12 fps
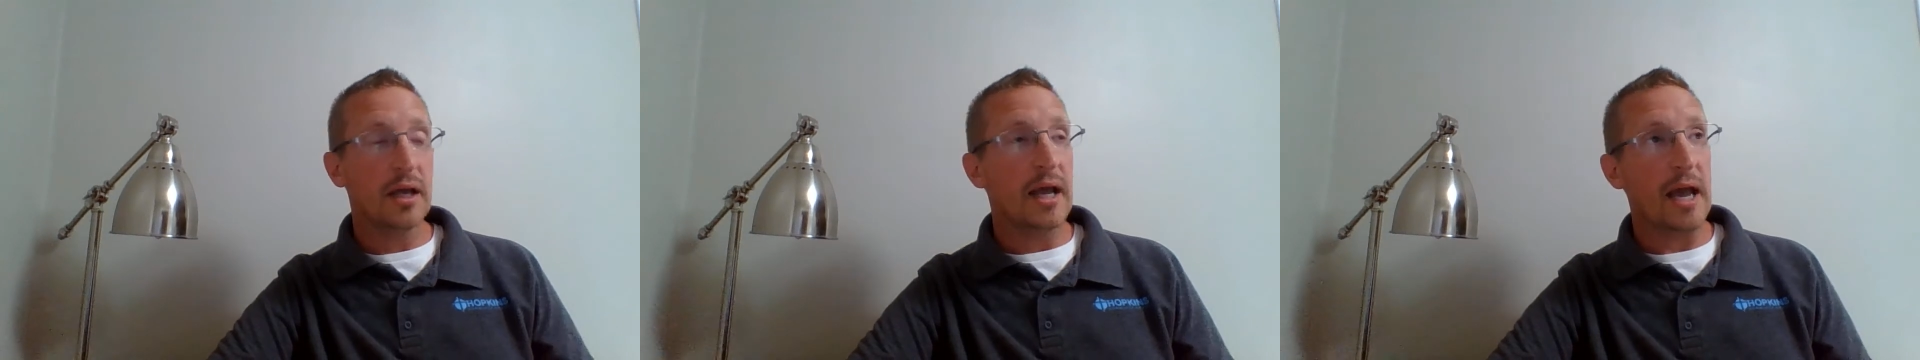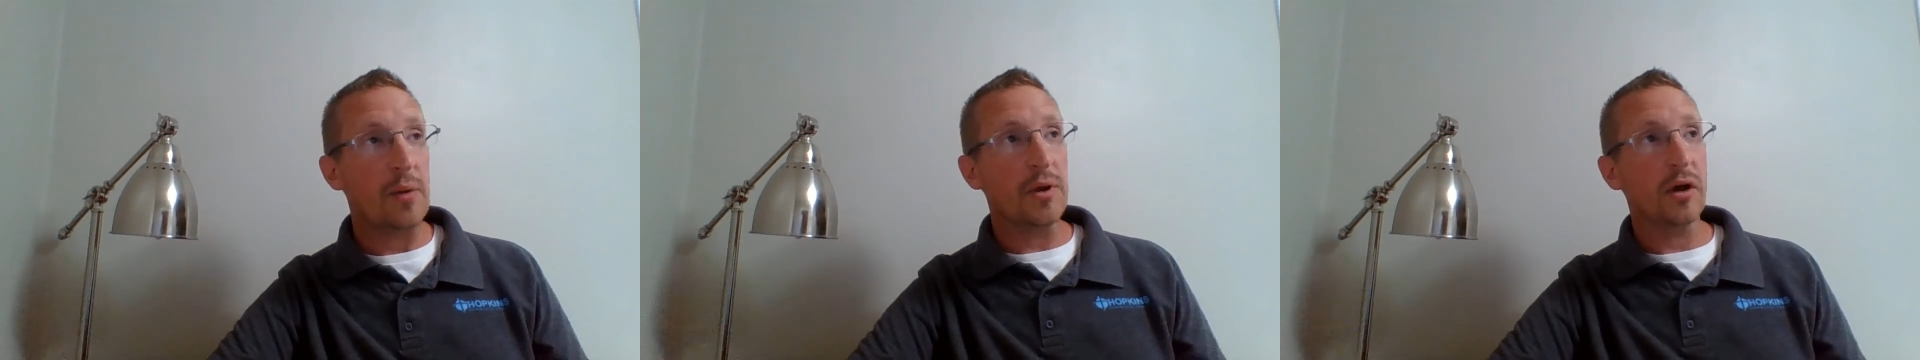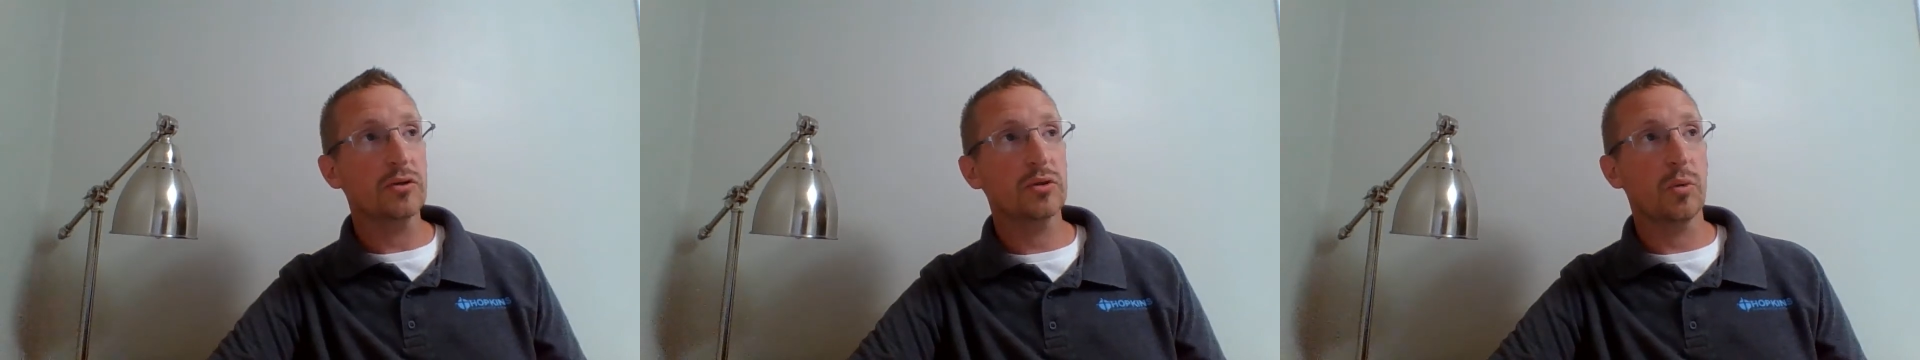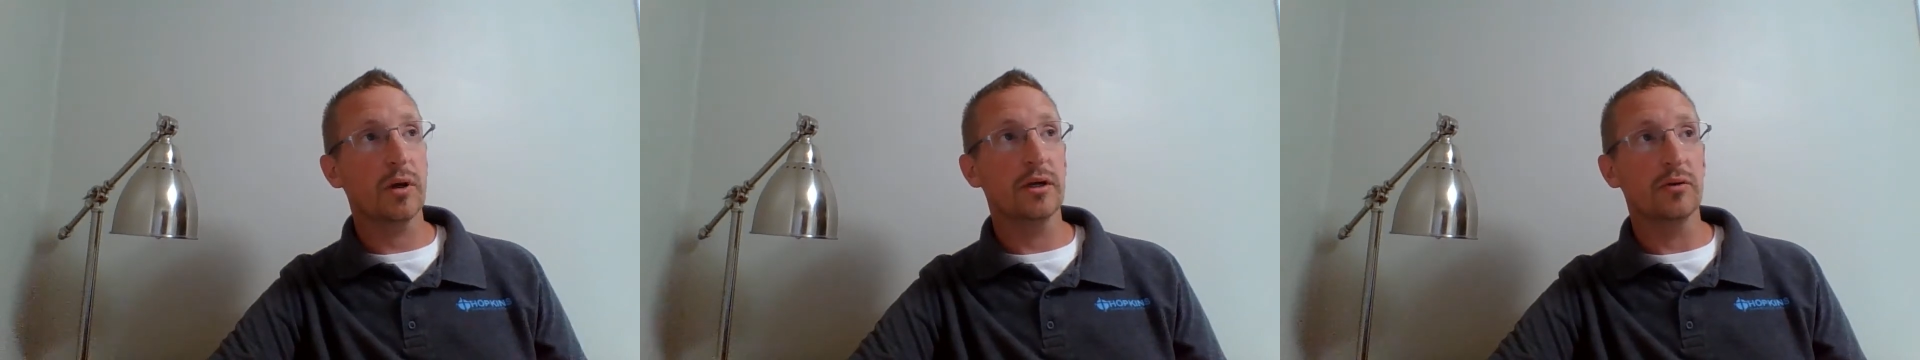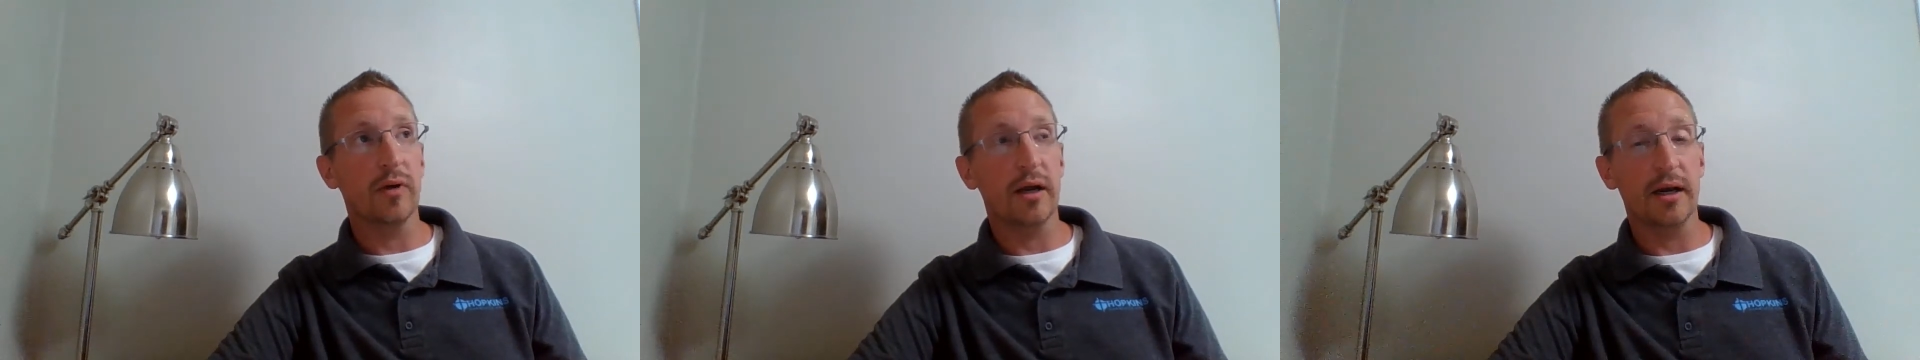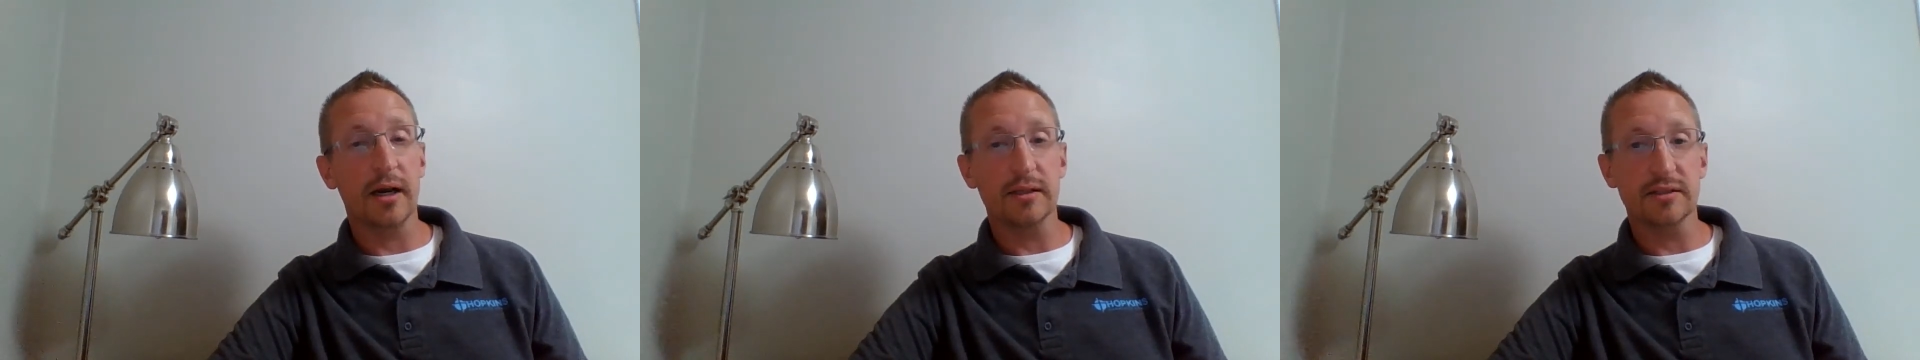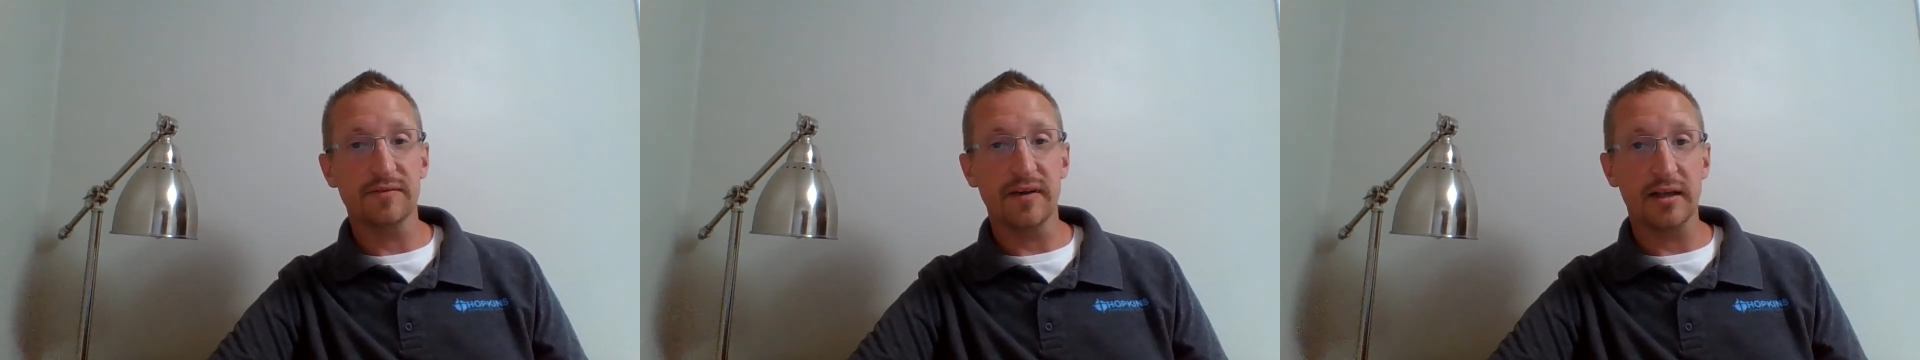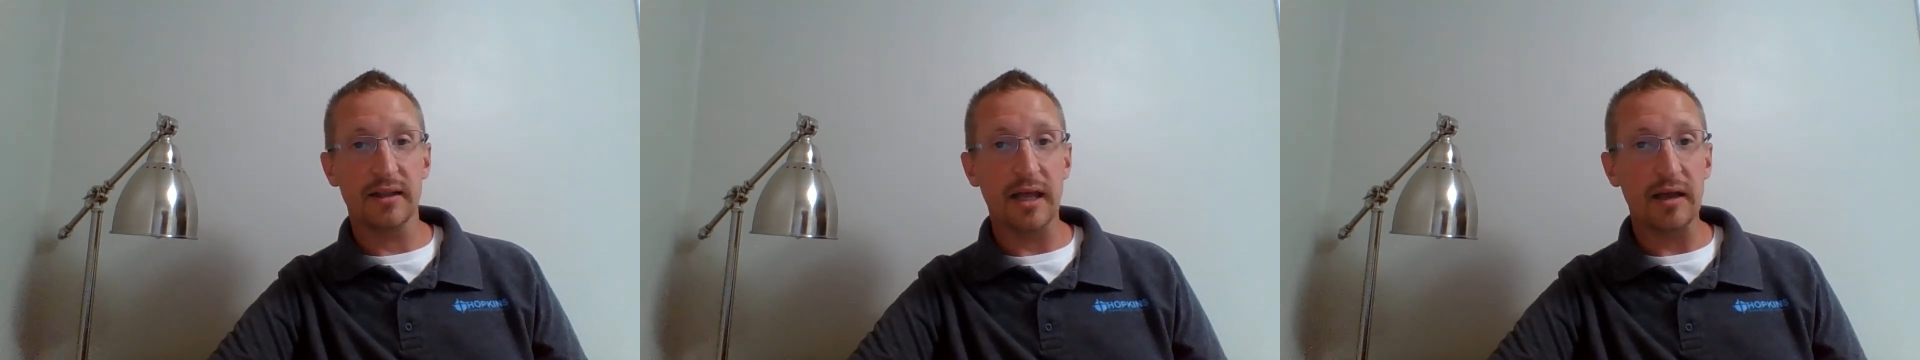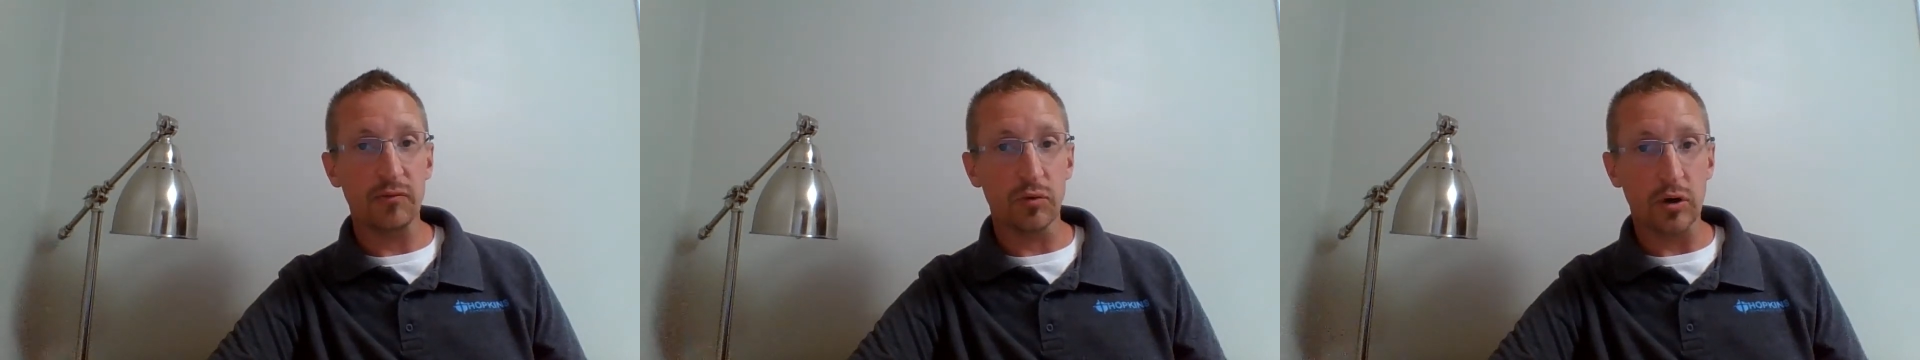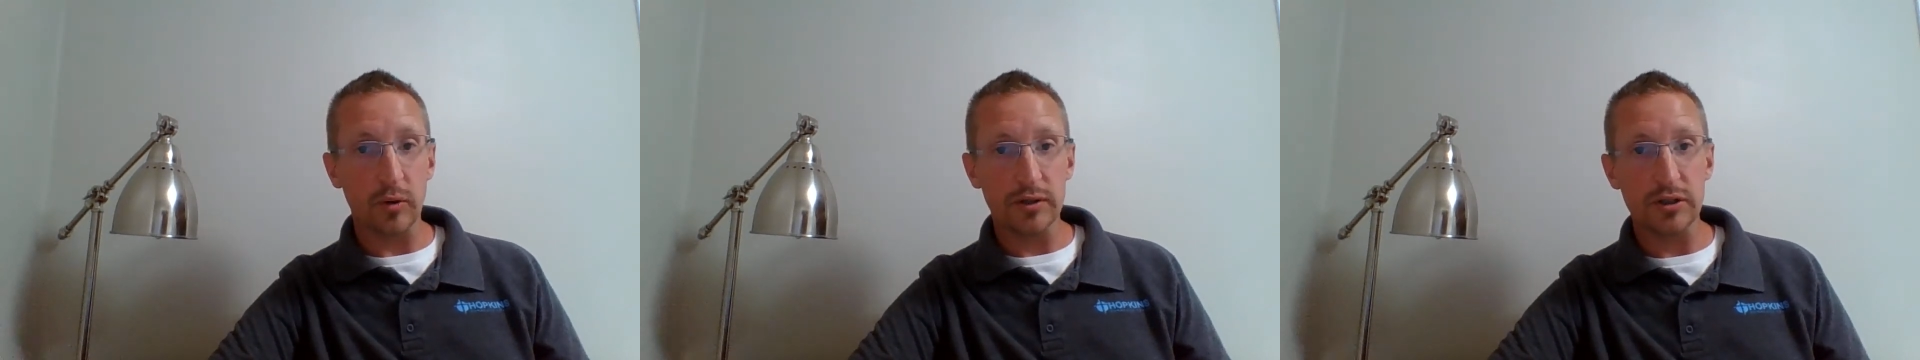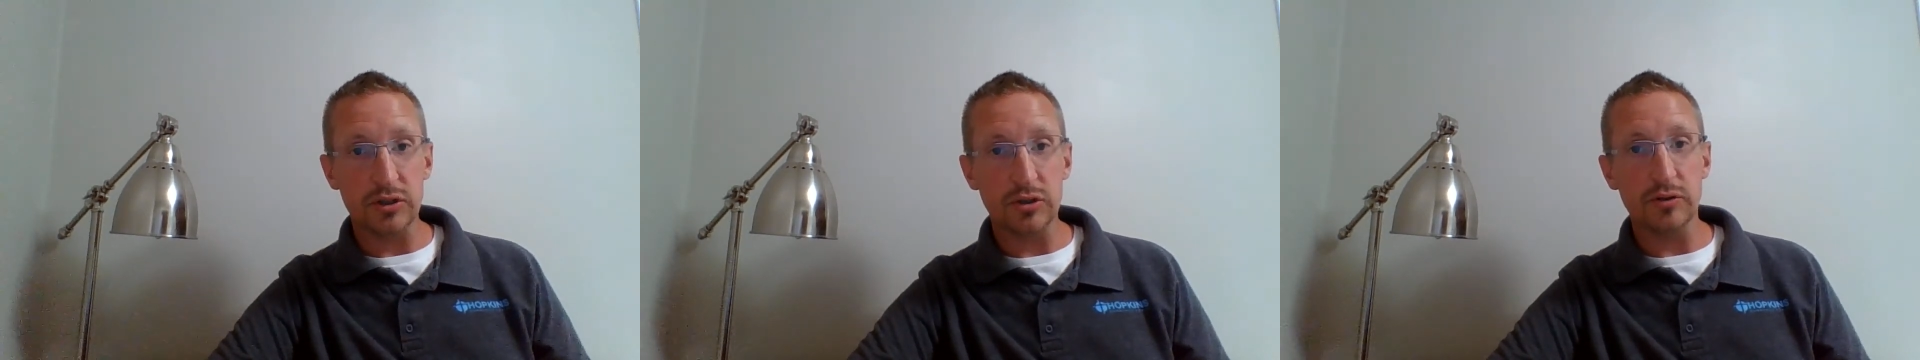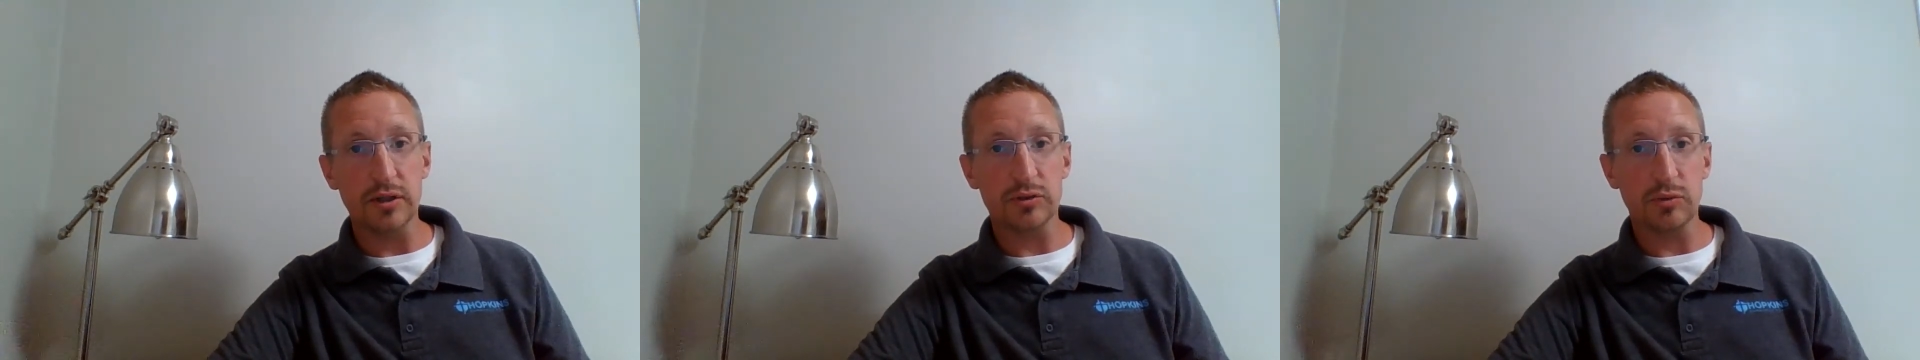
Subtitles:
And we also wanted to recognize the fact that if we're going to do this,